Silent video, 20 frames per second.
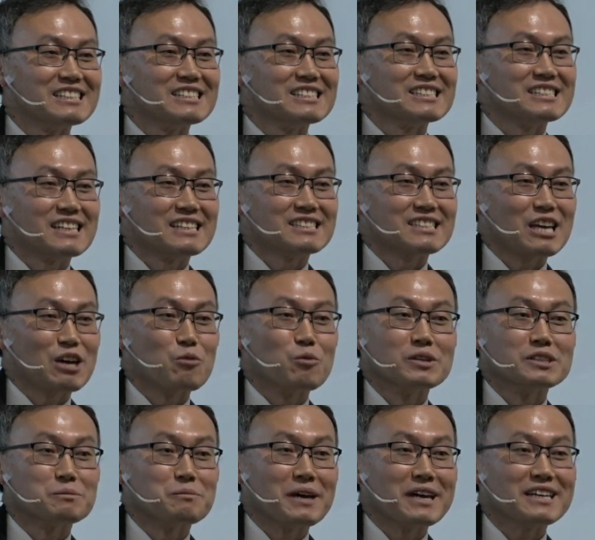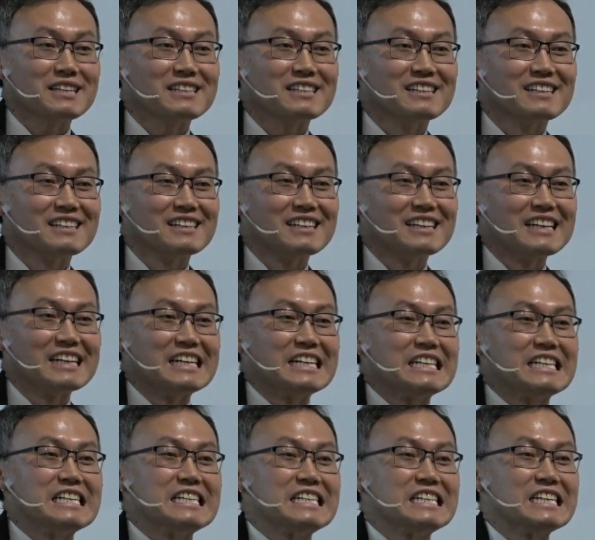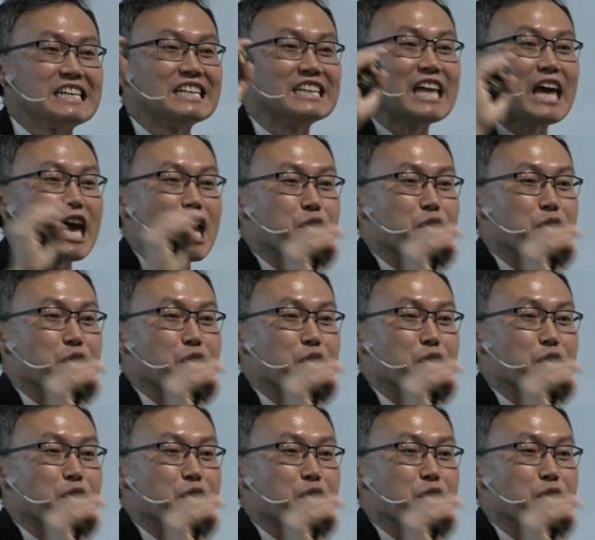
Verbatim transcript: CSA was made in